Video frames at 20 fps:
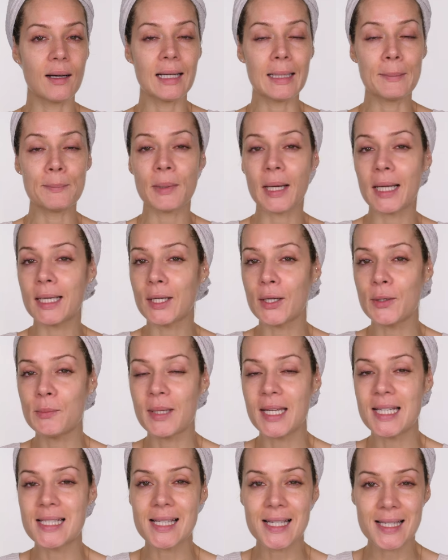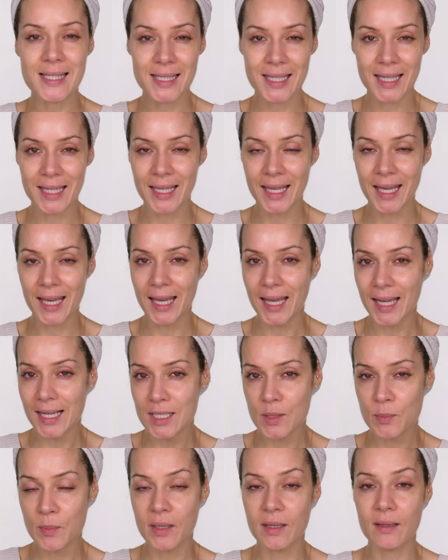I am by no means a skincare
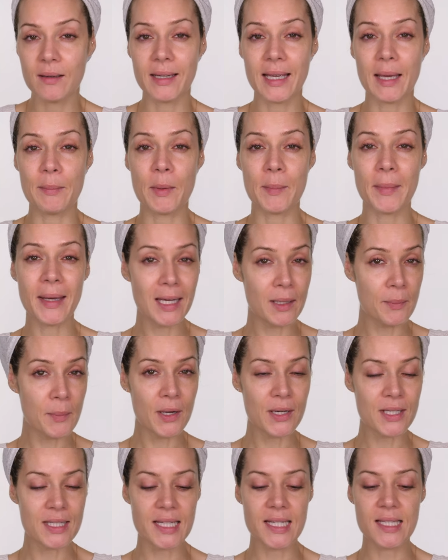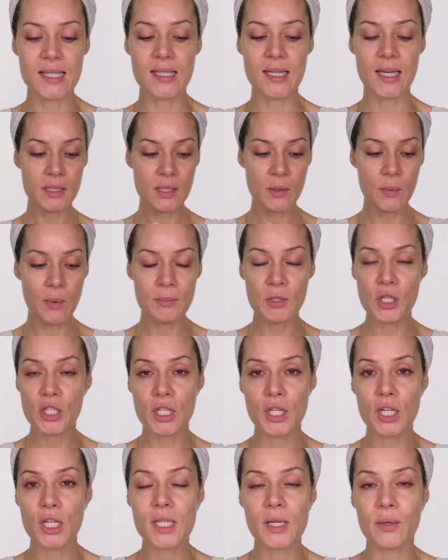expert. I am a makeup artist, so I'm
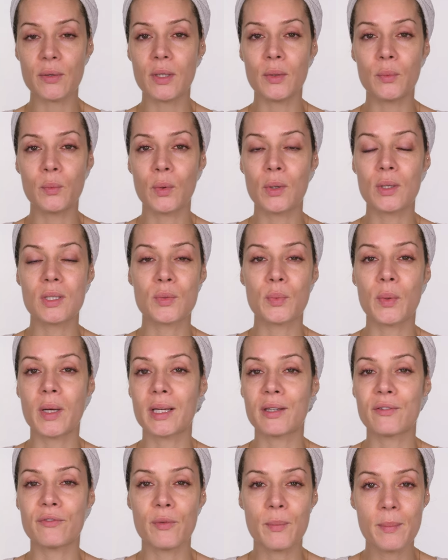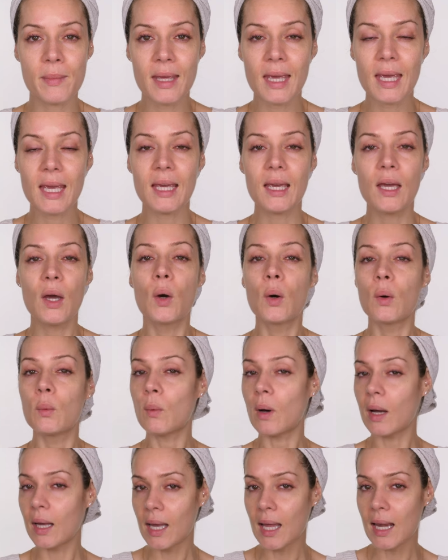just going to tell you what has worked for me,
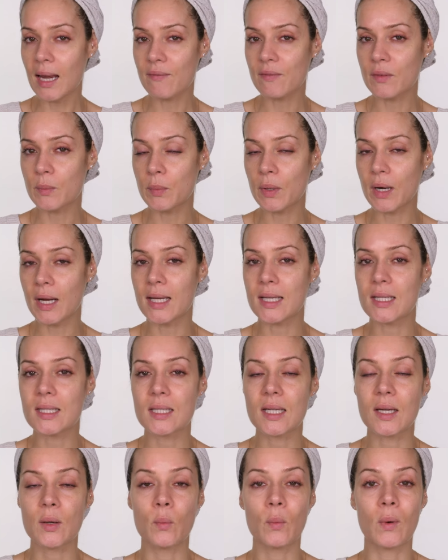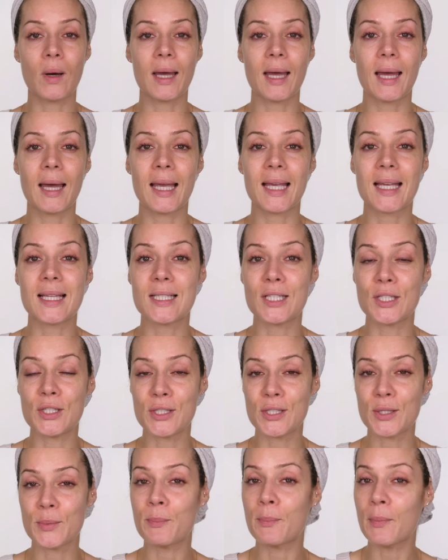why I love the brand, why I
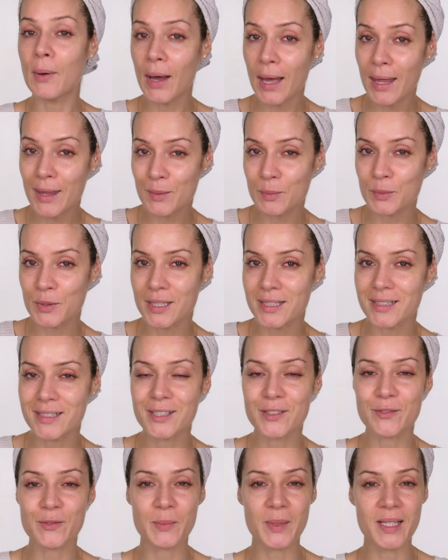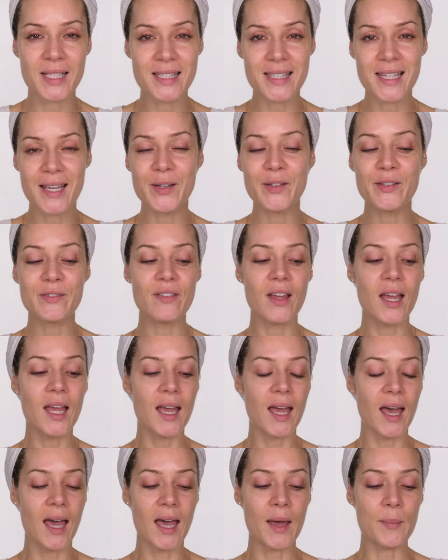continue to buy the products for myself.
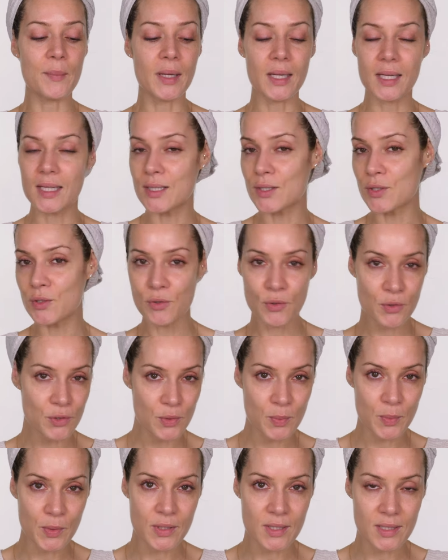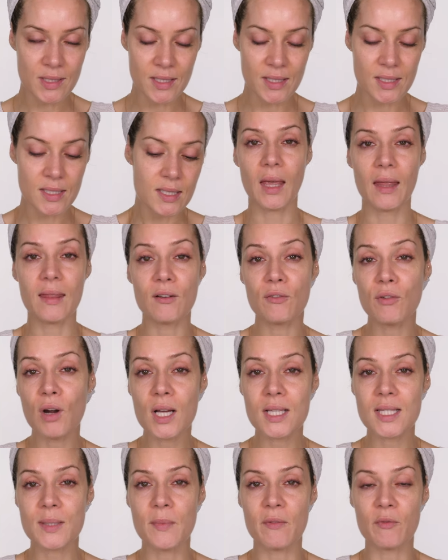It is not sponsored, and there
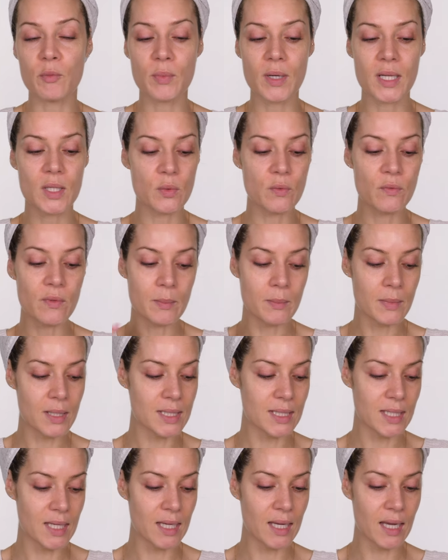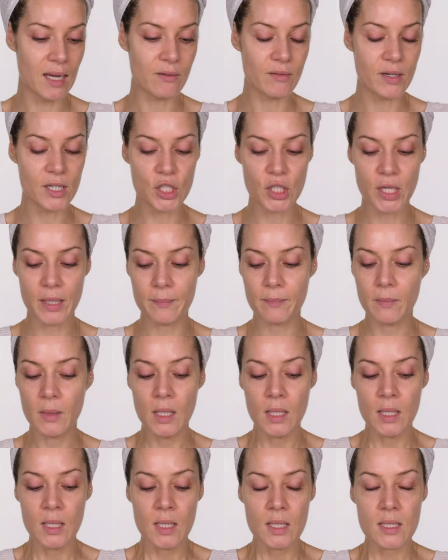are some other brands within my skincare regime.
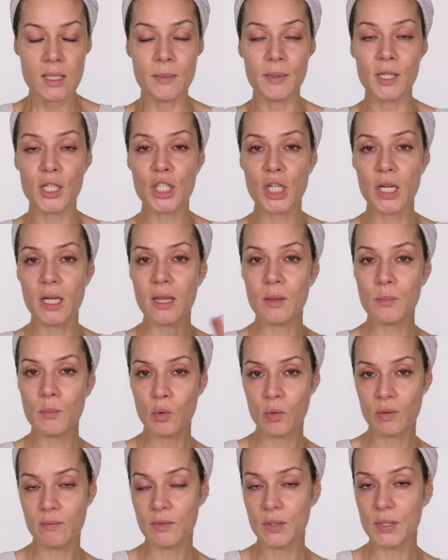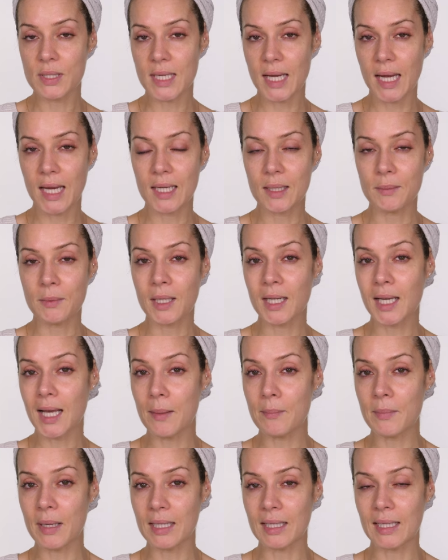So I'm going to show you the morning routine. I'm going to
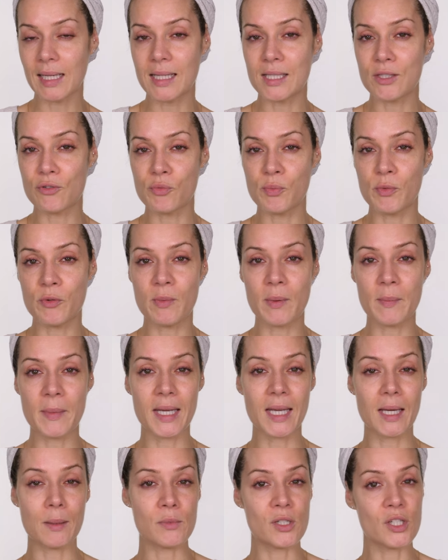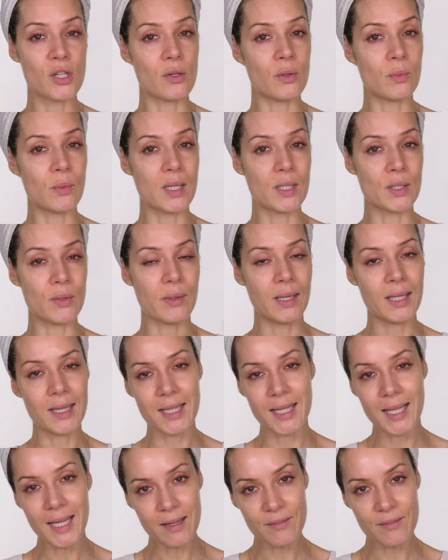come back later, remove my makeup, and show you what I do in the